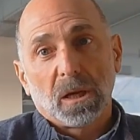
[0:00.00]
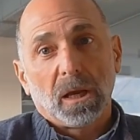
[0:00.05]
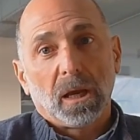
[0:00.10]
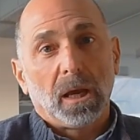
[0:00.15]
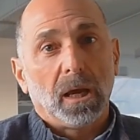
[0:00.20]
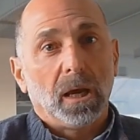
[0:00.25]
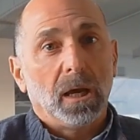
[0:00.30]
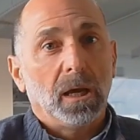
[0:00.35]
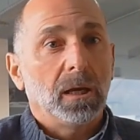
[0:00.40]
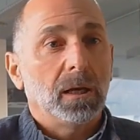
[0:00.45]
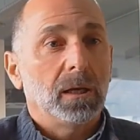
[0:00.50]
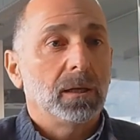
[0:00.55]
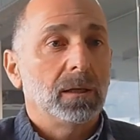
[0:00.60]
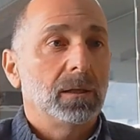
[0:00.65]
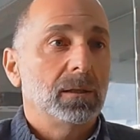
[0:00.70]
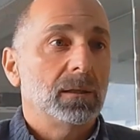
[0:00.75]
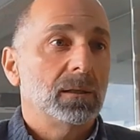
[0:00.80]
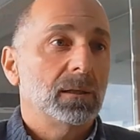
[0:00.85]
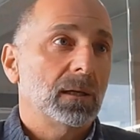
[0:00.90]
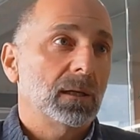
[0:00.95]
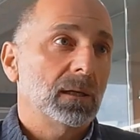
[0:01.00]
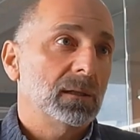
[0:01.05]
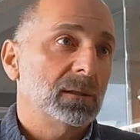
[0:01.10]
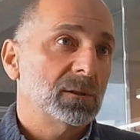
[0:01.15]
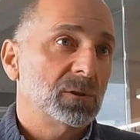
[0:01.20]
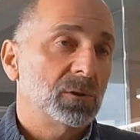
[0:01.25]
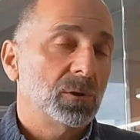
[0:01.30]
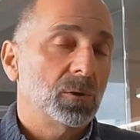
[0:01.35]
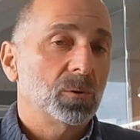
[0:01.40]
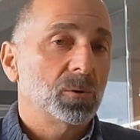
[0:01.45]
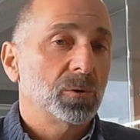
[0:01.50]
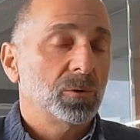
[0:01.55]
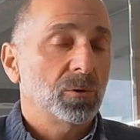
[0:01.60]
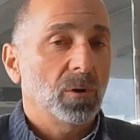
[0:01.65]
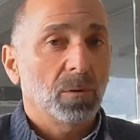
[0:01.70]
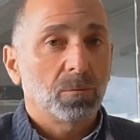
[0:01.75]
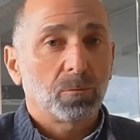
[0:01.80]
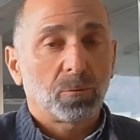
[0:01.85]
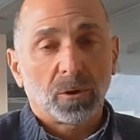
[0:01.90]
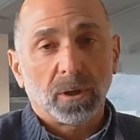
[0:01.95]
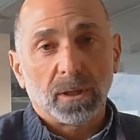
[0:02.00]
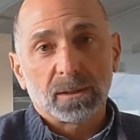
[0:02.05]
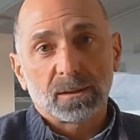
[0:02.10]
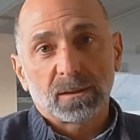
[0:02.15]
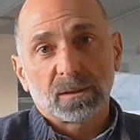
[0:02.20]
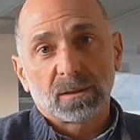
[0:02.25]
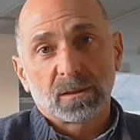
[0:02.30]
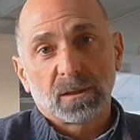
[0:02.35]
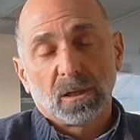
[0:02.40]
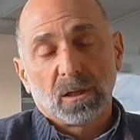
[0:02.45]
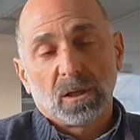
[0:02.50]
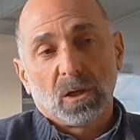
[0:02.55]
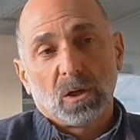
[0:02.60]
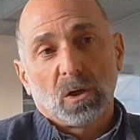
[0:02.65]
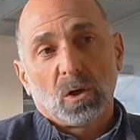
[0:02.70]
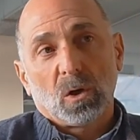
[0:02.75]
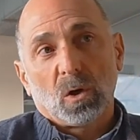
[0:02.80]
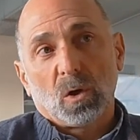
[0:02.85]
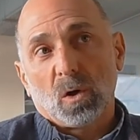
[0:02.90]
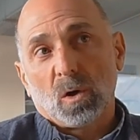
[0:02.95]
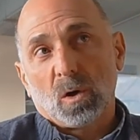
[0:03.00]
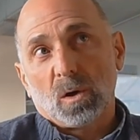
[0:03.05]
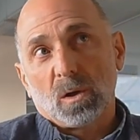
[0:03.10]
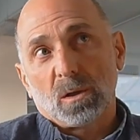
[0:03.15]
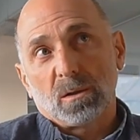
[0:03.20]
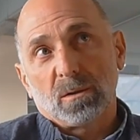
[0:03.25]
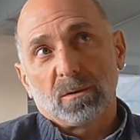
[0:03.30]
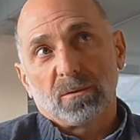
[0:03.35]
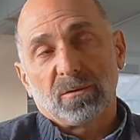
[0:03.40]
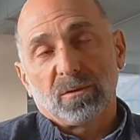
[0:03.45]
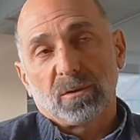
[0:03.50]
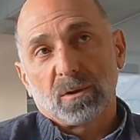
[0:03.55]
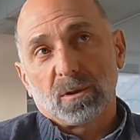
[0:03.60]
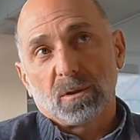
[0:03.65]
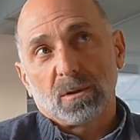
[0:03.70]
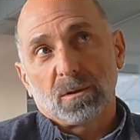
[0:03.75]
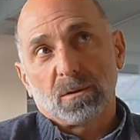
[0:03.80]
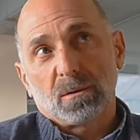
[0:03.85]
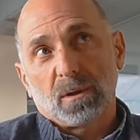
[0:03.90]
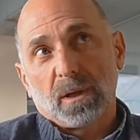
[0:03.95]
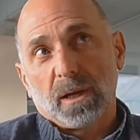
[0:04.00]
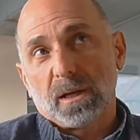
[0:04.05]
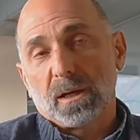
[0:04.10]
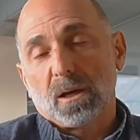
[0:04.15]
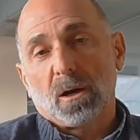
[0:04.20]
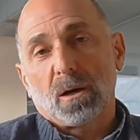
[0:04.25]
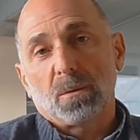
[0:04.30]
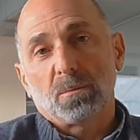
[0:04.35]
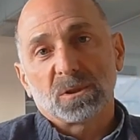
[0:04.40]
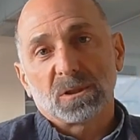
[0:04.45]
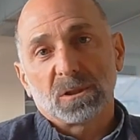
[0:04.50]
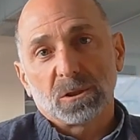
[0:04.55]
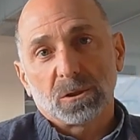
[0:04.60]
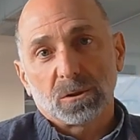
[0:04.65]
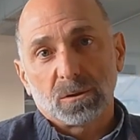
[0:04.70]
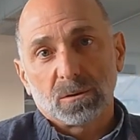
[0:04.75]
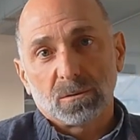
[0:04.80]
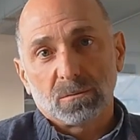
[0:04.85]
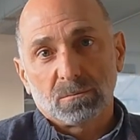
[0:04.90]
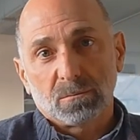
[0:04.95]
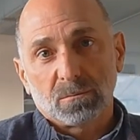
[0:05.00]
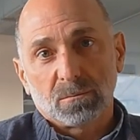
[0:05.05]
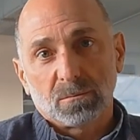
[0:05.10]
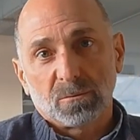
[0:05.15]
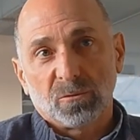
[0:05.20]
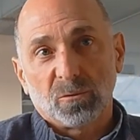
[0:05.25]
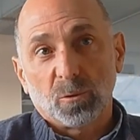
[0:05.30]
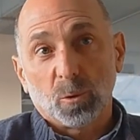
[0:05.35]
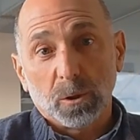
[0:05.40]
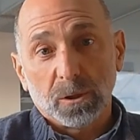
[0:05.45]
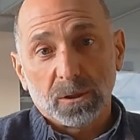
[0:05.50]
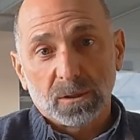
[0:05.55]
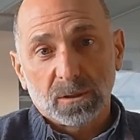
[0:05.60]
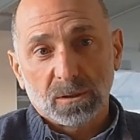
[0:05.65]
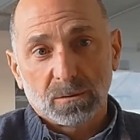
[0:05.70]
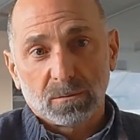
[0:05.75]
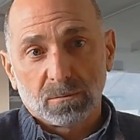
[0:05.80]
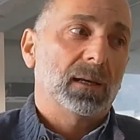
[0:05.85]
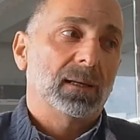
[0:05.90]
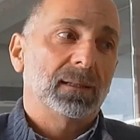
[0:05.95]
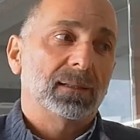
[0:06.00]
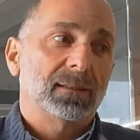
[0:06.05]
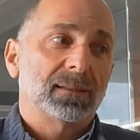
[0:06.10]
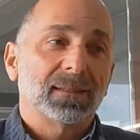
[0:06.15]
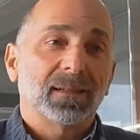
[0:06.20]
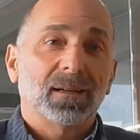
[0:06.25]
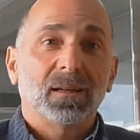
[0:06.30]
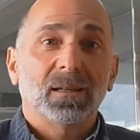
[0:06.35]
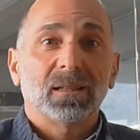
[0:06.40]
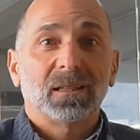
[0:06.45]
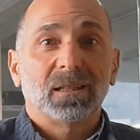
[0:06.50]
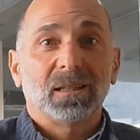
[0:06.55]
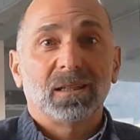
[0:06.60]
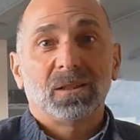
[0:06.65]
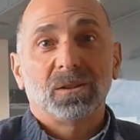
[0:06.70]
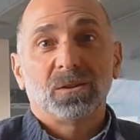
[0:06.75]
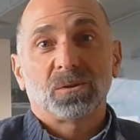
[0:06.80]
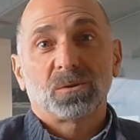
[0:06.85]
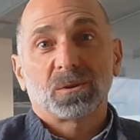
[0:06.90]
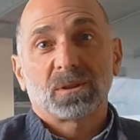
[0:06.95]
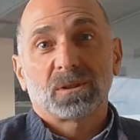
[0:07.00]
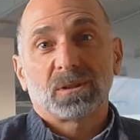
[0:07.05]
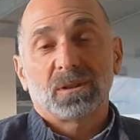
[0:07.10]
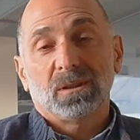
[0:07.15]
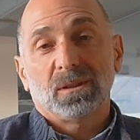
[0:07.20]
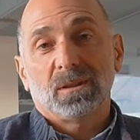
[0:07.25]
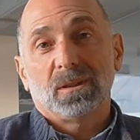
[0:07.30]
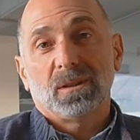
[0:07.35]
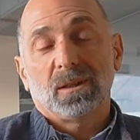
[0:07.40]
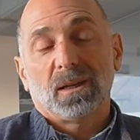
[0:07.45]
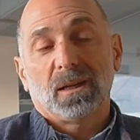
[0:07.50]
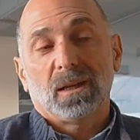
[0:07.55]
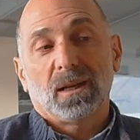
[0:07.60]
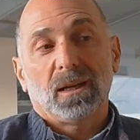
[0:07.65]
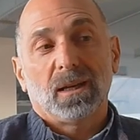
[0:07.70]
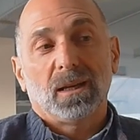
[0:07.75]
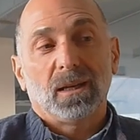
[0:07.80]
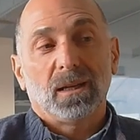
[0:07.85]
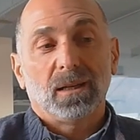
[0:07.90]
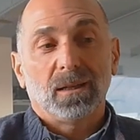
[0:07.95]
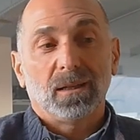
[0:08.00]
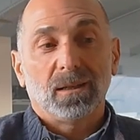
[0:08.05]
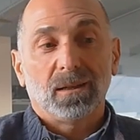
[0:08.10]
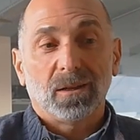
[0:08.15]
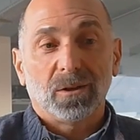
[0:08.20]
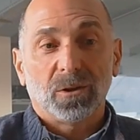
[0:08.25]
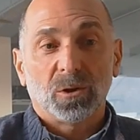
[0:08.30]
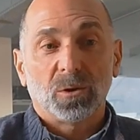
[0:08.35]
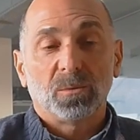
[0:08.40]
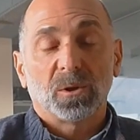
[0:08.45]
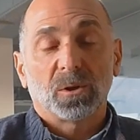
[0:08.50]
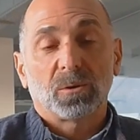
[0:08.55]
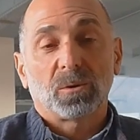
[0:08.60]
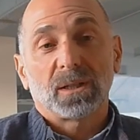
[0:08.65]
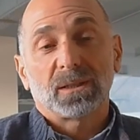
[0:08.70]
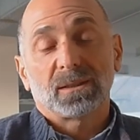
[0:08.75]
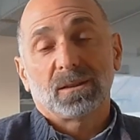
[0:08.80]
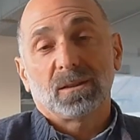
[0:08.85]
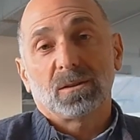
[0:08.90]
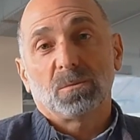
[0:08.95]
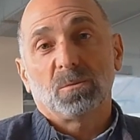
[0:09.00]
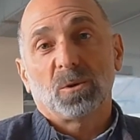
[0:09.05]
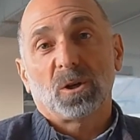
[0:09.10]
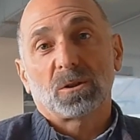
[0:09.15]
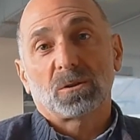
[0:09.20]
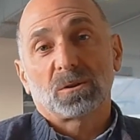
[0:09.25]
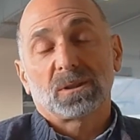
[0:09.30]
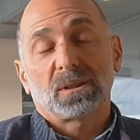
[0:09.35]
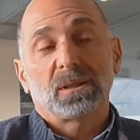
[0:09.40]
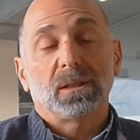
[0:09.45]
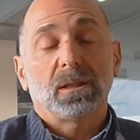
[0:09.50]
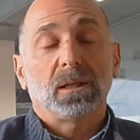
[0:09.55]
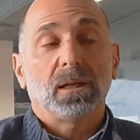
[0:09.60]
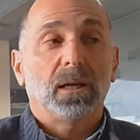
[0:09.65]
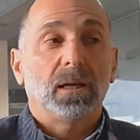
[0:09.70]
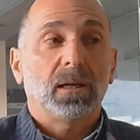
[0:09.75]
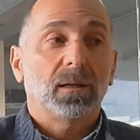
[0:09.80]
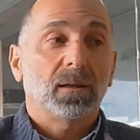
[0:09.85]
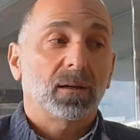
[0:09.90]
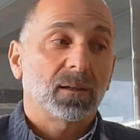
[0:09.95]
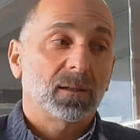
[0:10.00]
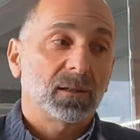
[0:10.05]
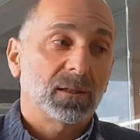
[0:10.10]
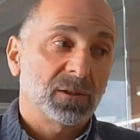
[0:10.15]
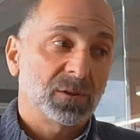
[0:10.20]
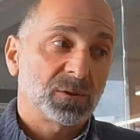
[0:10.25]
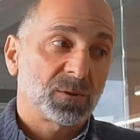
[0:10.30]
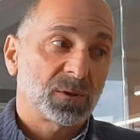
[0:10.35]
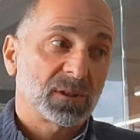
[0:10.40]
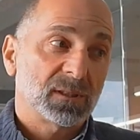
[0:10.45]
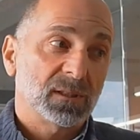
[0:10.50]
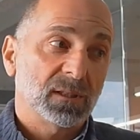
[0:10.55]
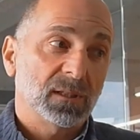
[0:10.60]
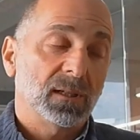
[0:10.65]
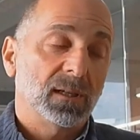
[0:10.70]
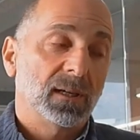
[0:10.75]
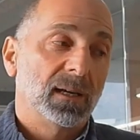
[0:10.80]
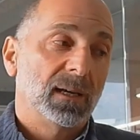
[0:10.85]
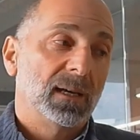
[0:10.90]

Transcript: and is known to oppress all of any opposition voice, is not interested in human rights and democracy, and not interested